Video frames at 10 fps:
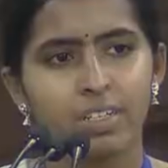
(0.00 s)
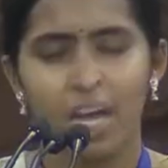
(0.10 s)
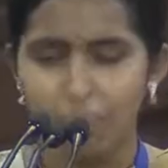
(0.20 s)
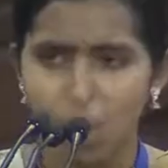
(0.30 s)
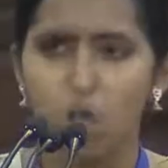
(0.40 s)

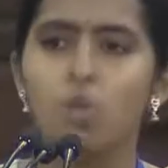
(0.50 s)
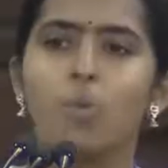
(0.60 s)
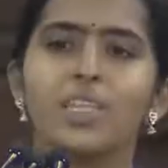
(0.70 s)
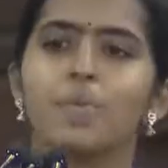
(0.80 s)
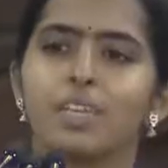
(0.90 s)
I belong to
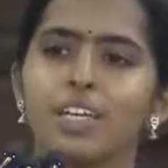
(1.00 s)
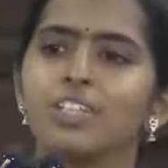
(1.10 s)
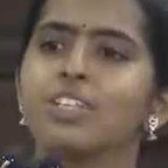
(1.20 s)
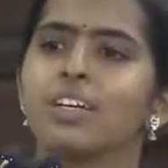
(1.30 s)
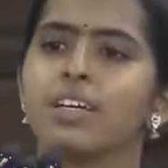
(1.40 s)
Madhya
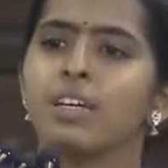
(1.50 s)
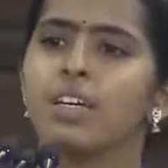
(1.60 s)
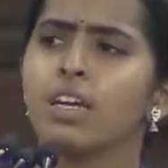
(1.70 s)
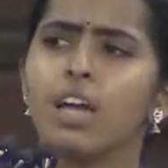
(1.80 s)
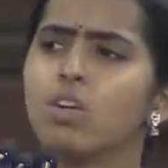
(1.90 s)
Pradesh,
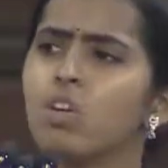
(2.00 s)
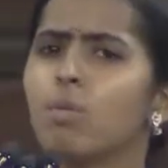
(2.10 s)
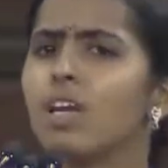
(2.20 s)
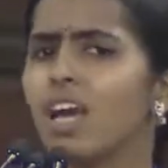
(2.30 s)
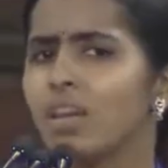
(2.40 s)
and I don't know
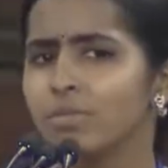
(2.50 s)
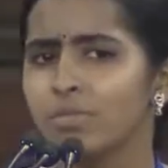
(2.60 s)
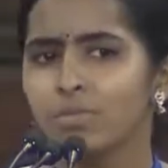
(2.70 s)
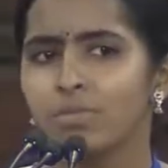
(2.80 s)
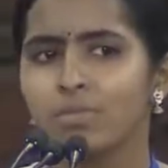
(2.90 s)
Malayalam.
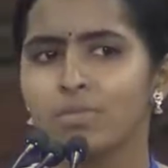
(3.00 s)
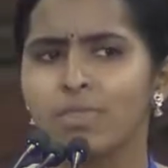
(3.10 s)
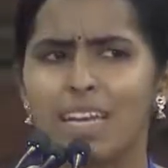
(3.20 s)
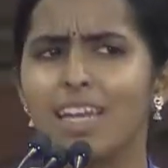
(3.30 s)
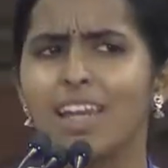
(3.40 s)

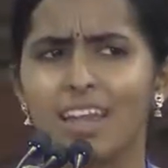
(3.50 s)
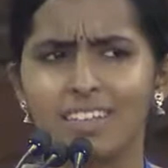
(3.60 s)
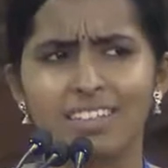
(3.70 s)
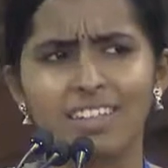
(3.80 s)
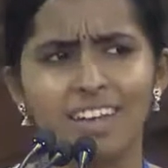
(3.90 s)
Illa,
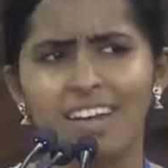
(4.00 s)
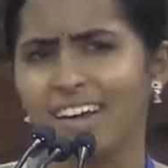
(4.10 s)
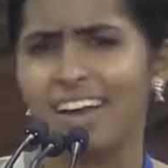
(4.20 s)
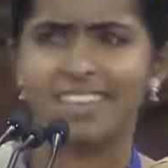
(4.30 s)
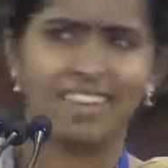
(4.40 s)
they say,
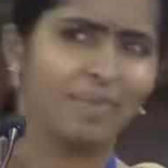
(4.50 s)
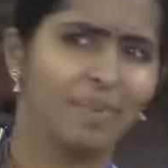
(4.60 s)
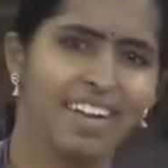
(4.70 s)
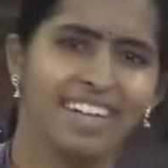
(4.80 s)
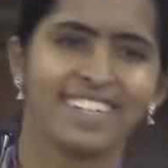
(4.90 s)
I think I'm
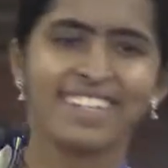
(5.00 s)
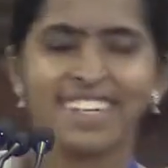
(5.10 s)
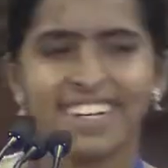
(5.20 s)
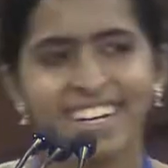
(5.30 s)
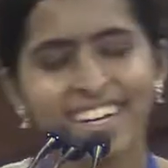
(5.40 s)
correct.
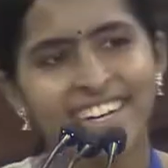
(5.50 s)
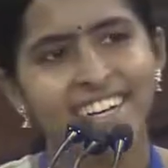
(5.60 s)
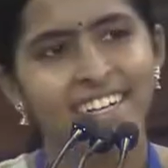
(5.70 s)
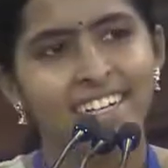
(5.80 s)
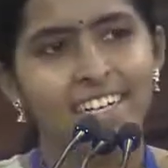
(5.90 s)

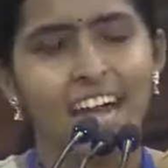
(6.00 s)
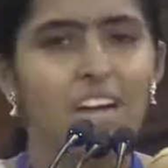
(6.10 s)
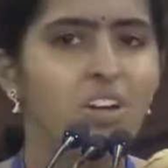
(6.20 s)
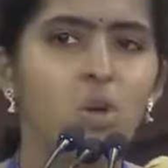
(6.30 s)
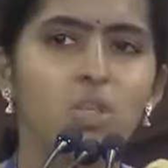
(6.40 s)

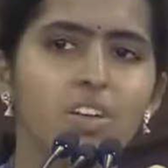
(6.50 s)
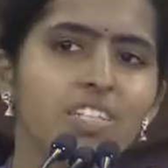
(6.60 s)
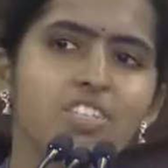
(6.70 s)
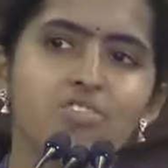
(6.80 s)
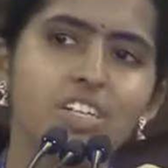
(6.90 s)
I don't know the
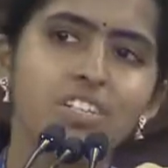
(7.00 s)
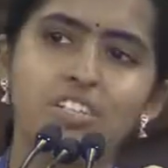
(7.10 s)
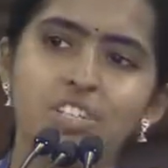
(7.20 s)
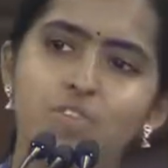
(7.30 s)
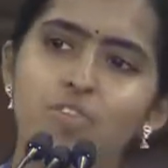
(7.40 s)
rich
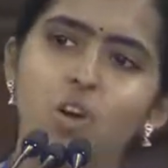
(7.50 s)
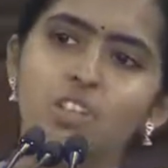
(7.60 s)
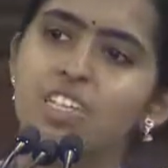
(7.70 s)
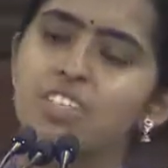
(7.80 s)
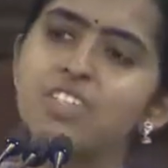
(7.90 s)
traditions of
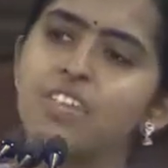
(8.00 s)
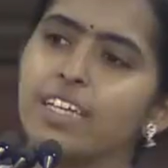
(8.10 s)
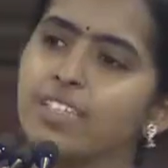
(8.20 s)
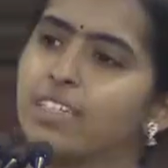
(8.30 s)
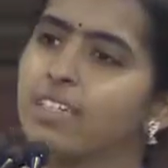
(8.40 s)
northeastern
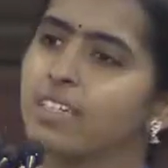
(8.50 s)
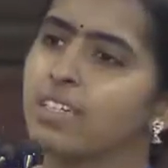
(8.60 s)
states.